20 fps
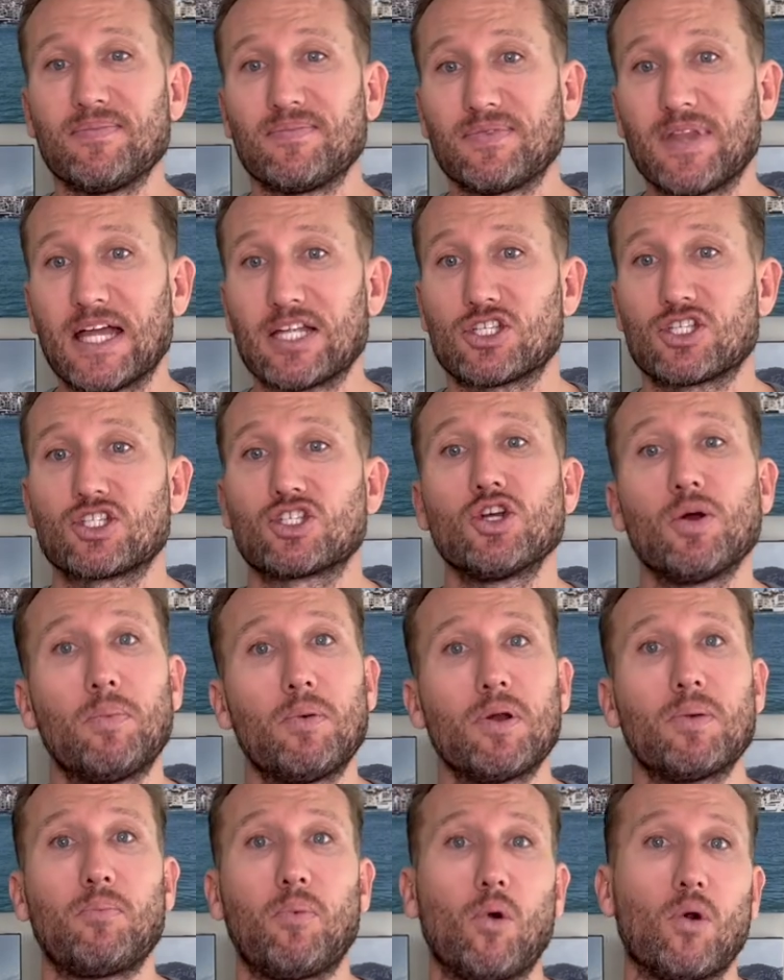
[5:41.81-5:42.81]
That's
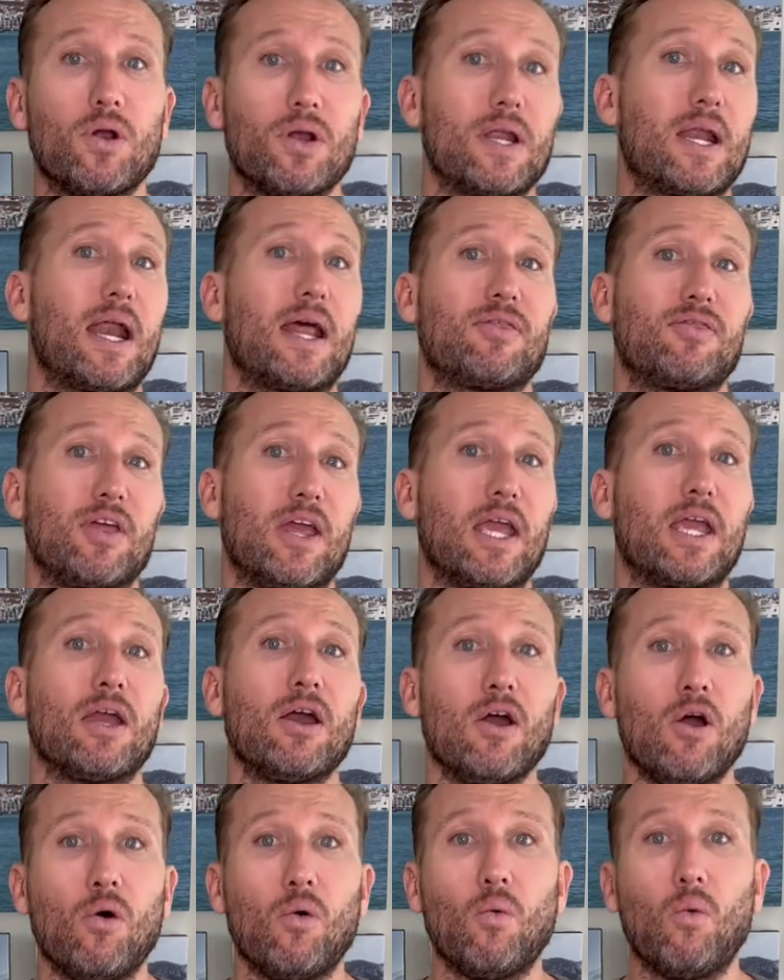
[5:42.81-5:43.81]
super important, and I think
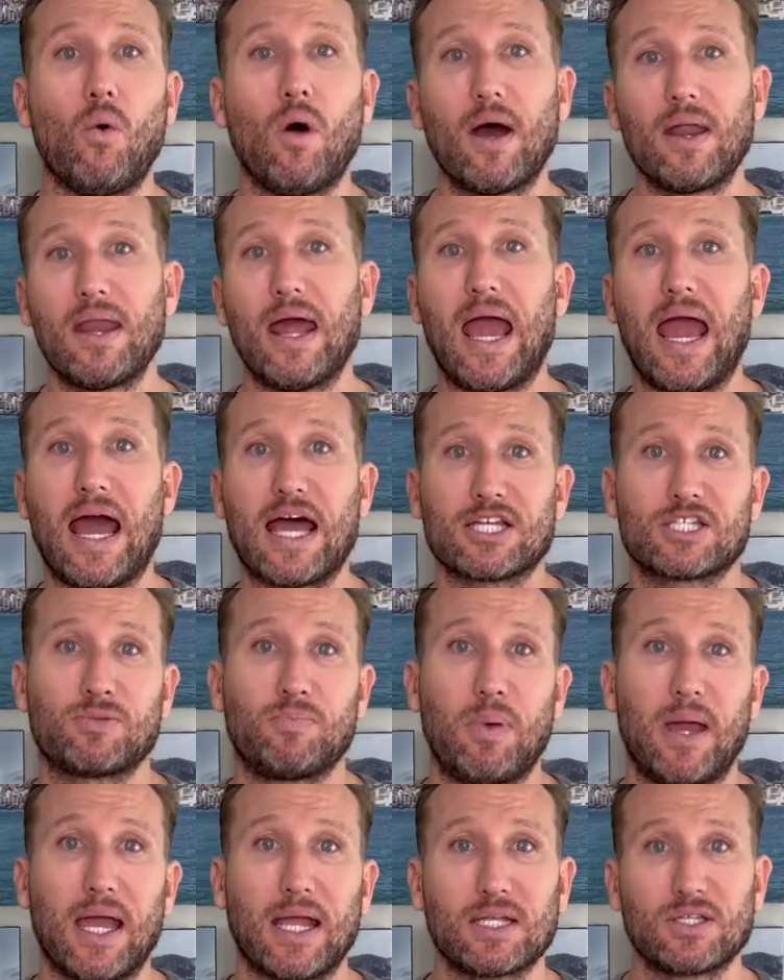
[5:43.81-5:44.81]
one
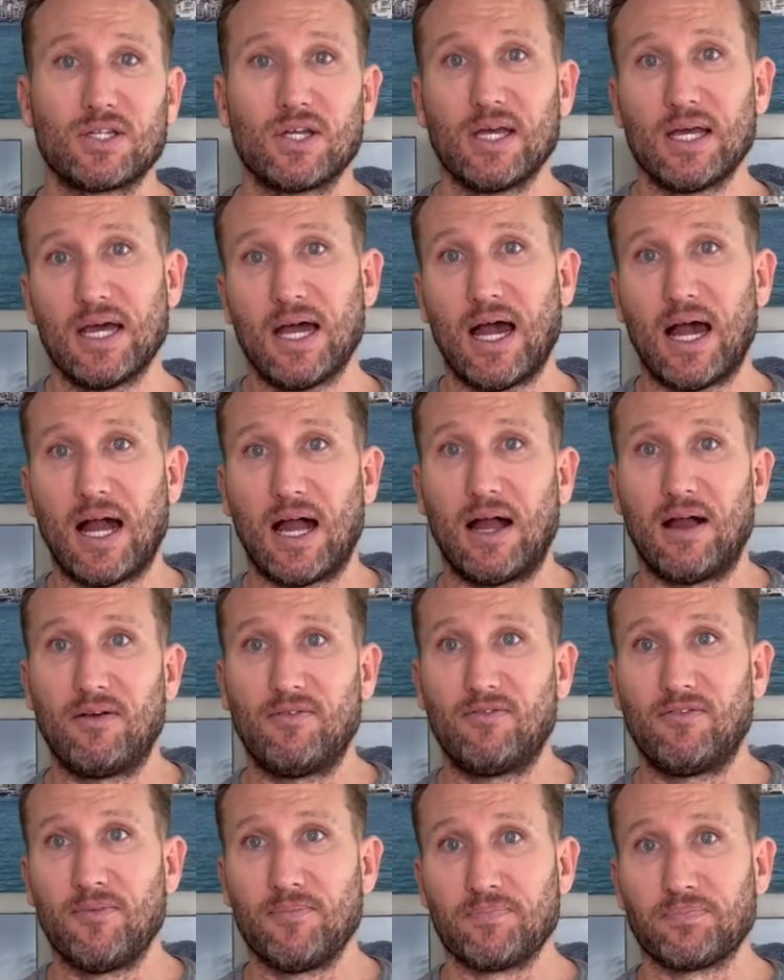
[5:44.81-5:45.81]
aspect
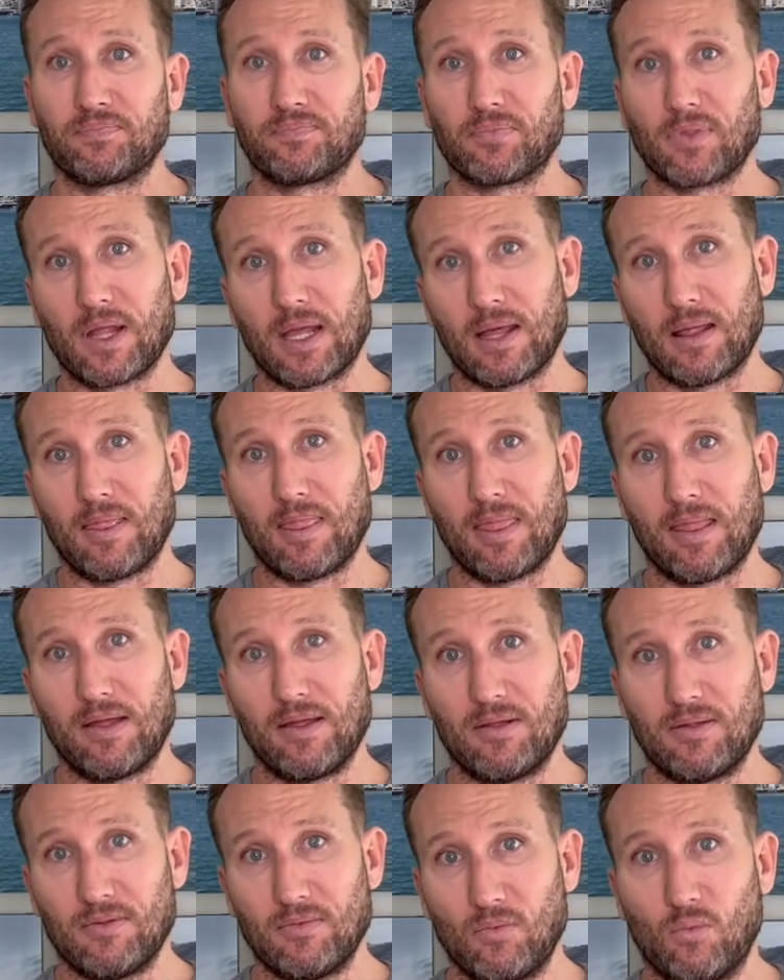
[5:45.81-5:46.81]

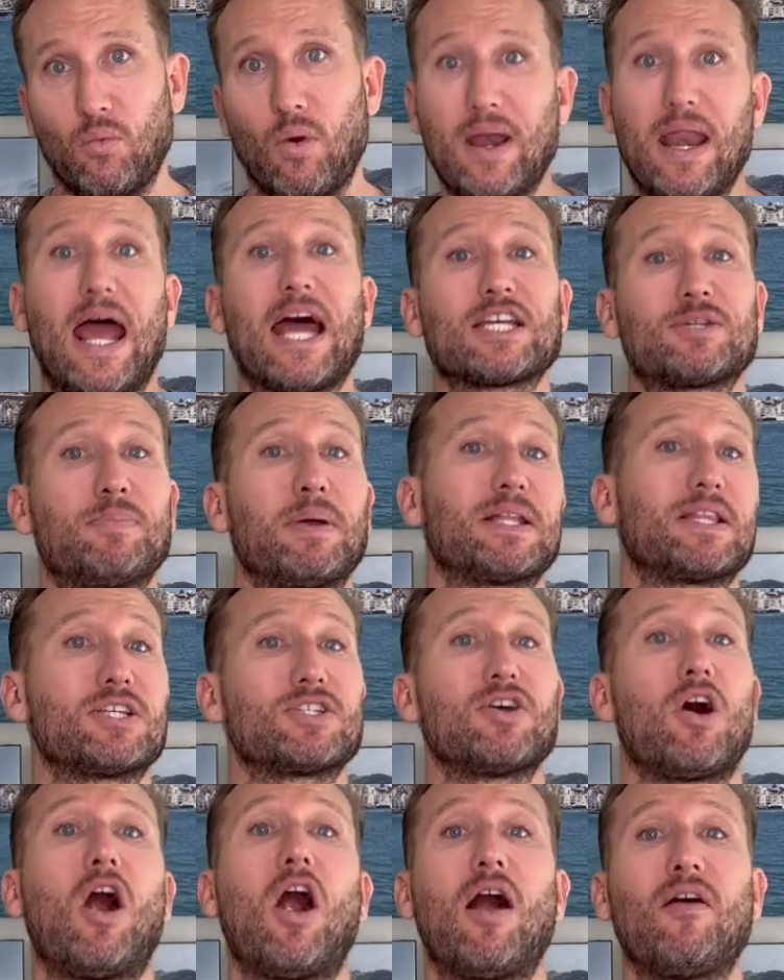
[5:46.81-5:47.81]

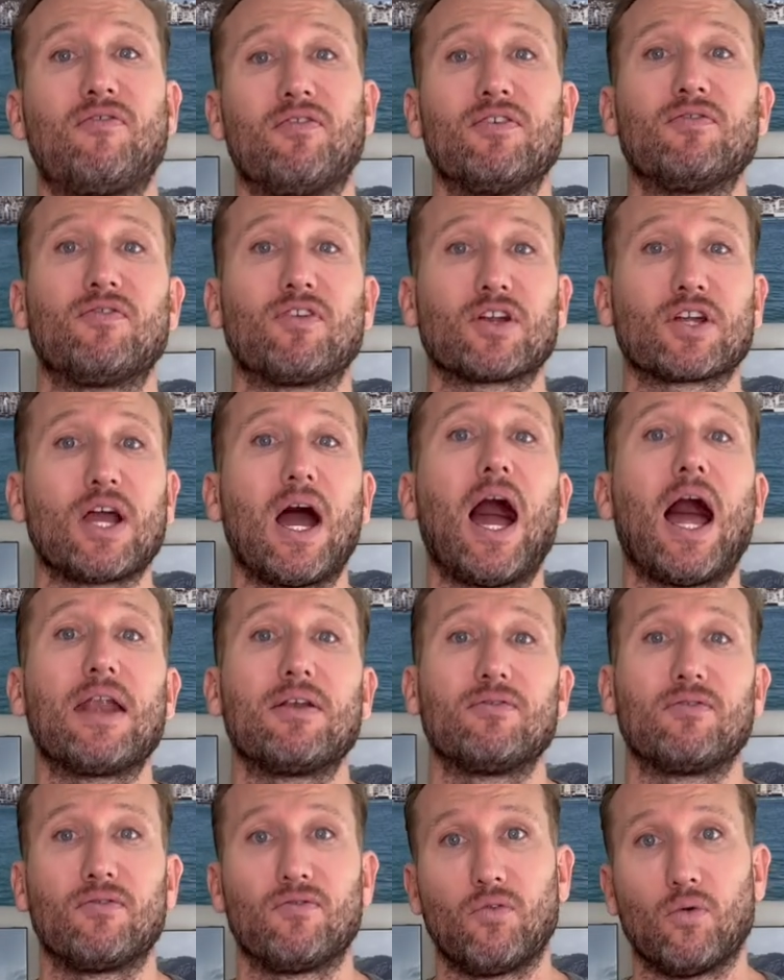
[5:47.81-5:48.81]
that's often
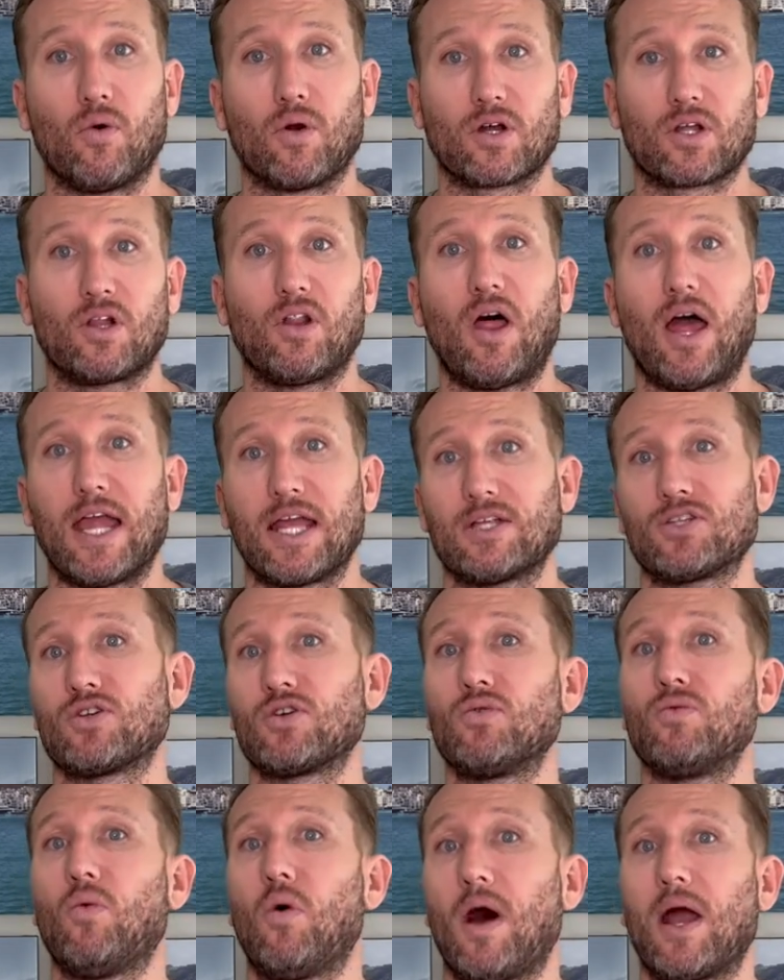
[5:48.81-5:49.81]
forgotten for clients
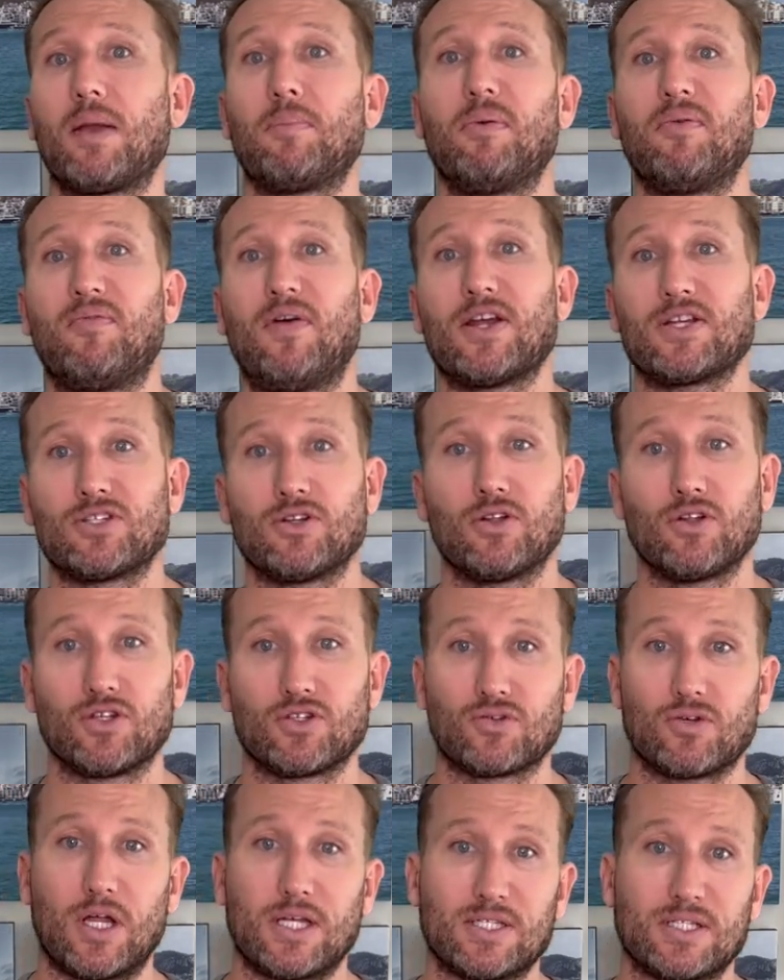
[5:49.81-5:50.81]
who want a professional
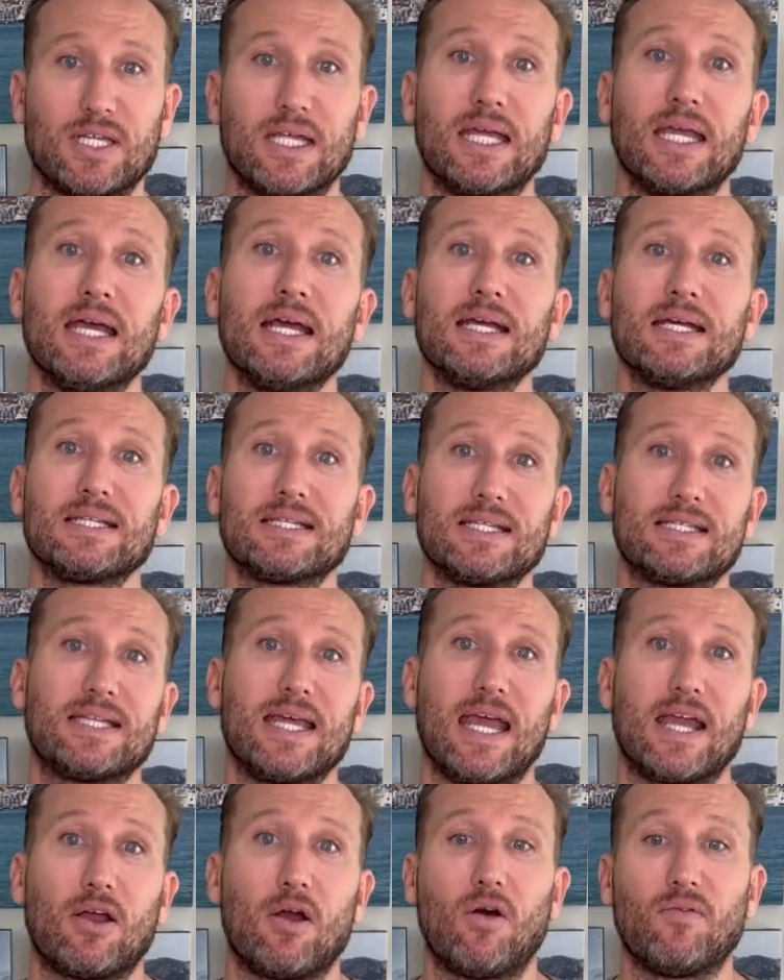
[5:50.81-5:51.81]
trustee to
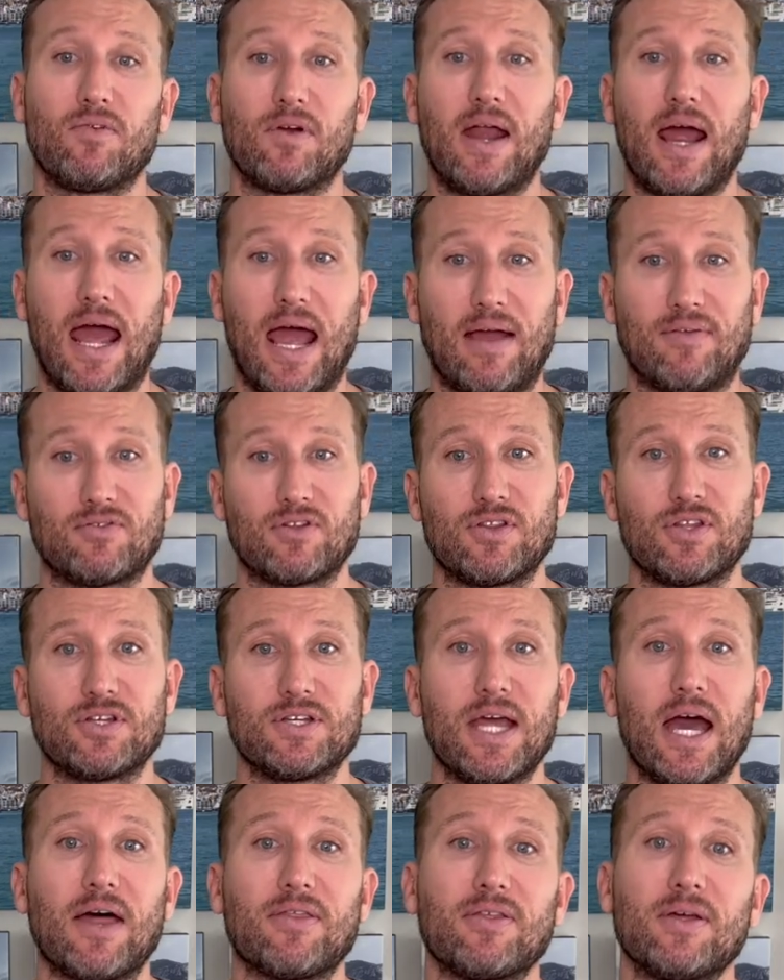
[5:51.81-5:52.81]
take over after their
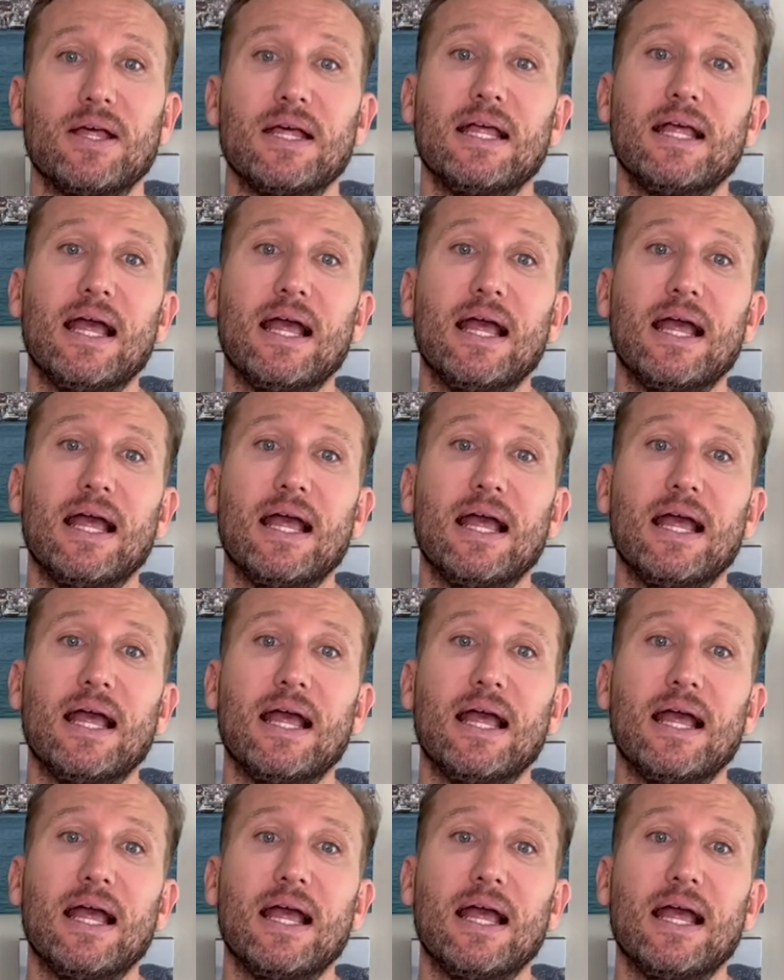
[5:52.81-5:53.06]
death.